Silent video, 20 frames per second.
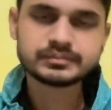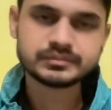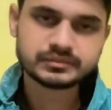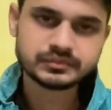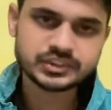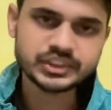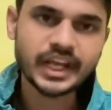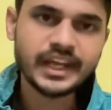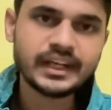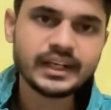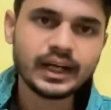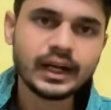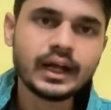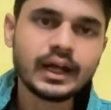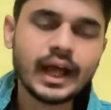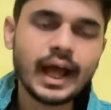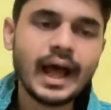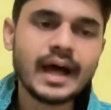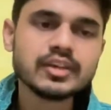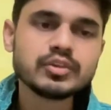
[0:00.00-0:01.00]
China
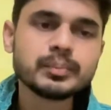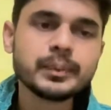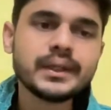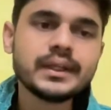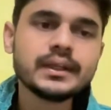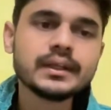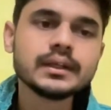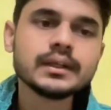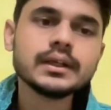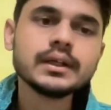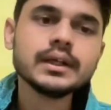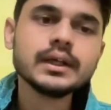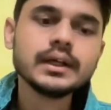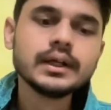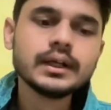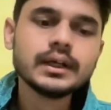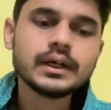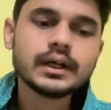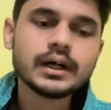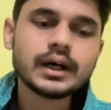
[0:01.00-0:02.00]
has been
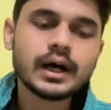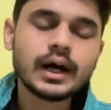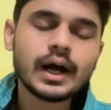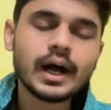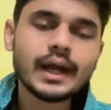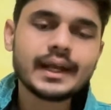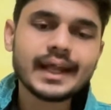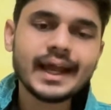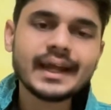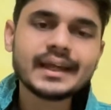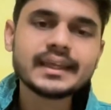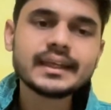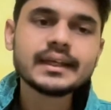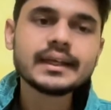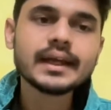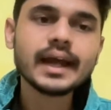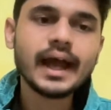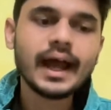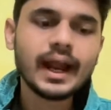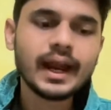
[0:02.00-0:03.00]
attacking
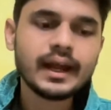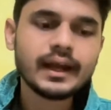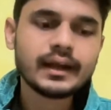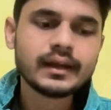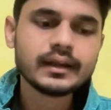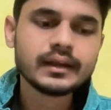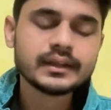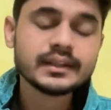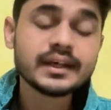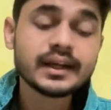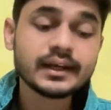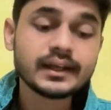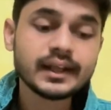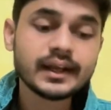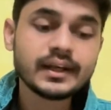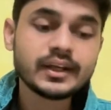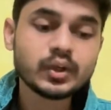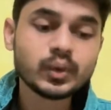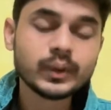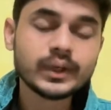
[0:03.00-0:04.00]
and their
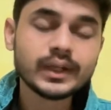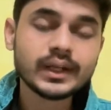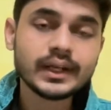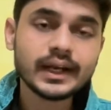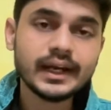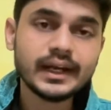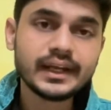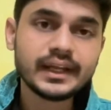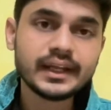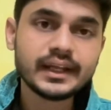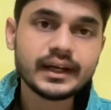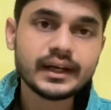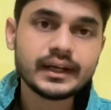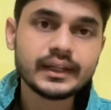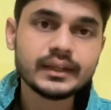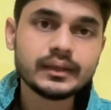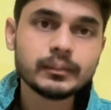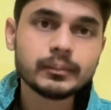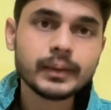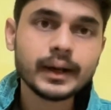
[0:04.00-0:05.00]
territorial
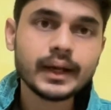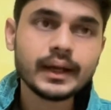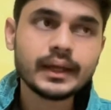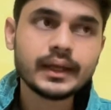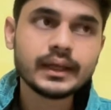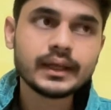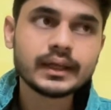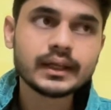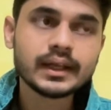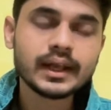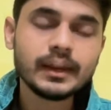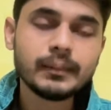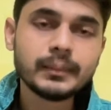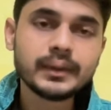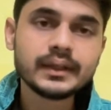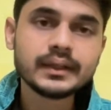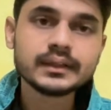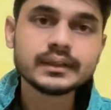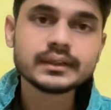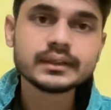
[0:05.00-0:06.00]
integrity by
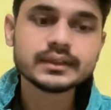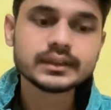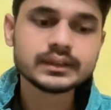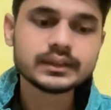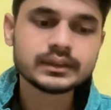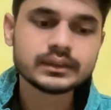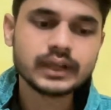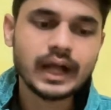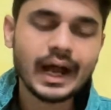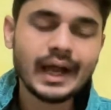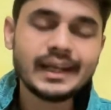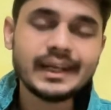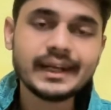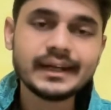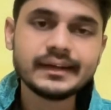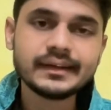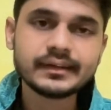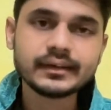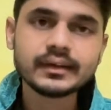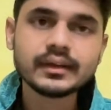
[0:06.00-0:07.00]
claiming the
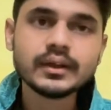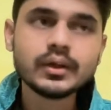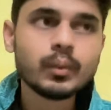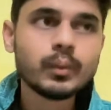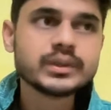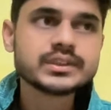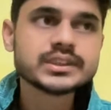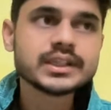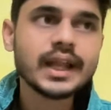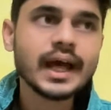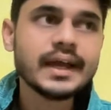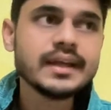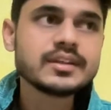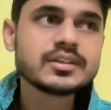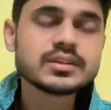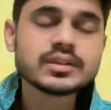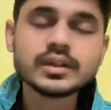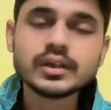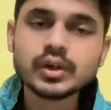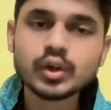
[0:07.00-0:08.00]
islands which
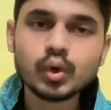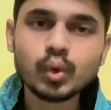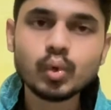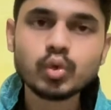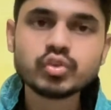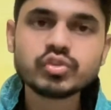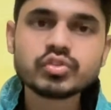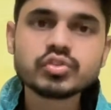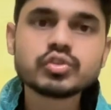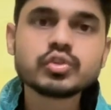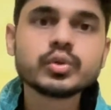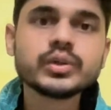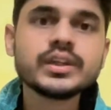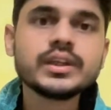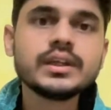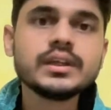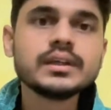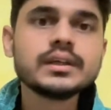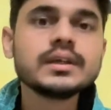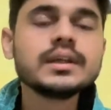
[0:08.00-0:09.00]
lies close to
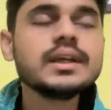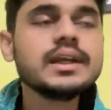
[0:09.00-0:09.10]
the